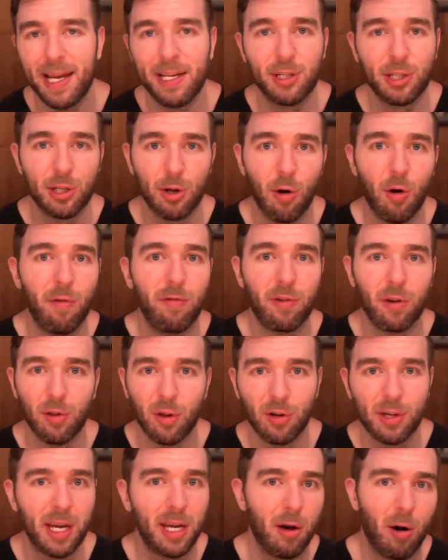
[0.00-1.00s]
and just
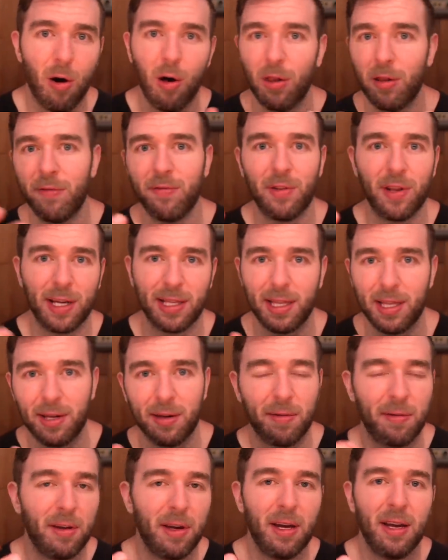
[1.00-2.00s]
overlooking all of like
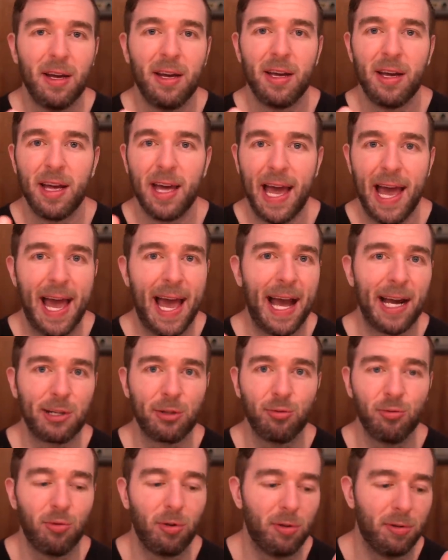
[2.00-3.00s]
the
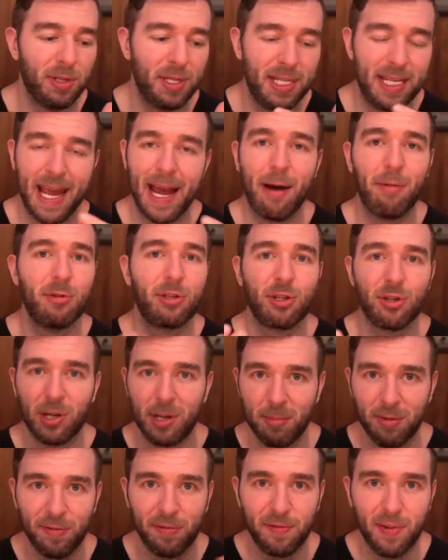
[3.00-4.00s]
actual
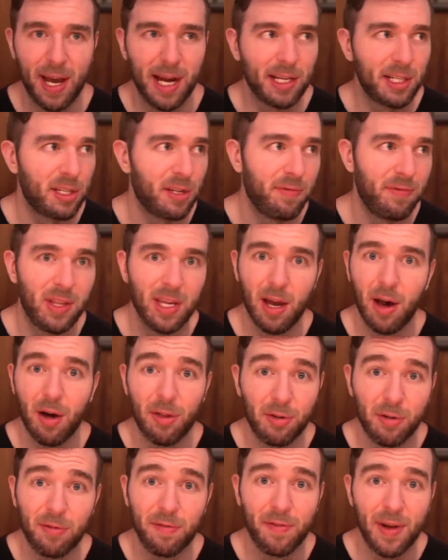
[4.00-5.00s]
downstream effects of the
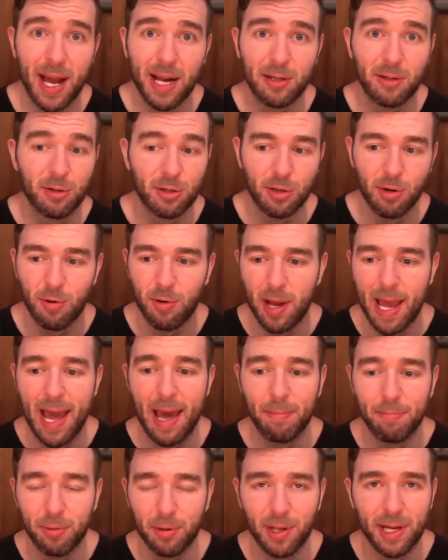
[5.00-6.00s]
other factors going
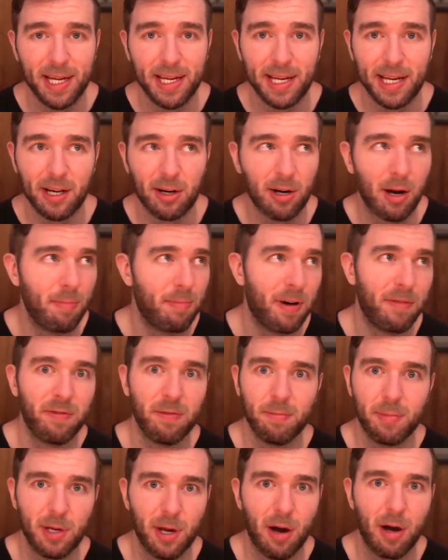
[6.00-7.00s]
at play here above
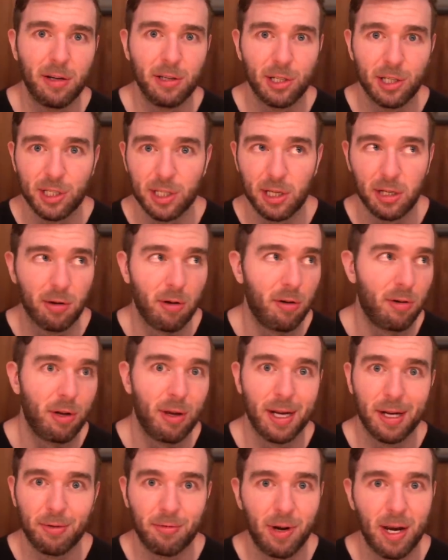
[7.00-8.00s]
and beyond just like, oh, you
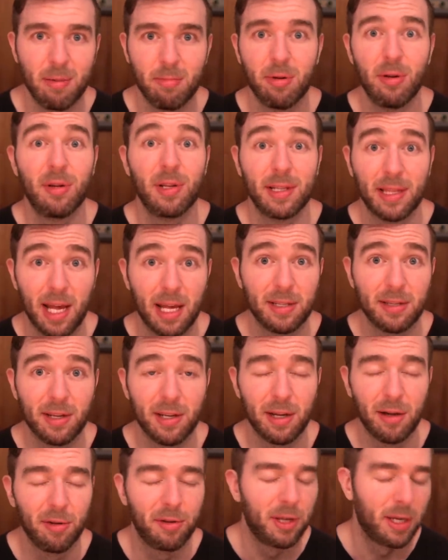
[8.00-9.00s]
had a Red Bull, like that's
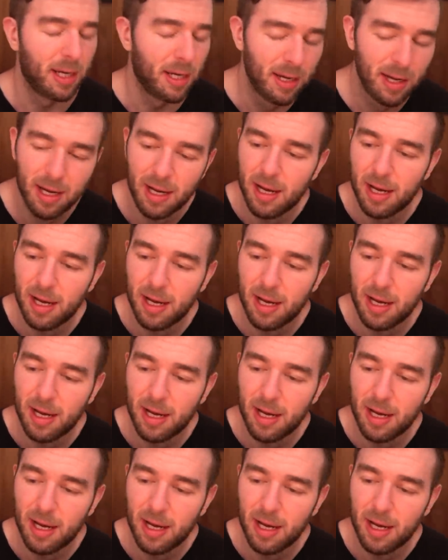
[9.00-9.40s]
unhealthy.